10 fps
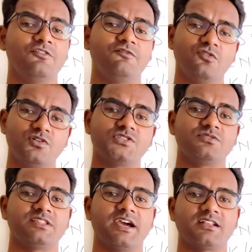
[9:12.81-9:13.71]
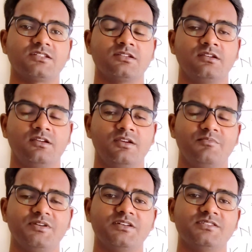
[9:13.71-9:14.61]
Focus on that,
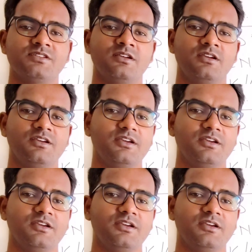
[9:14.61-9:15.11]
because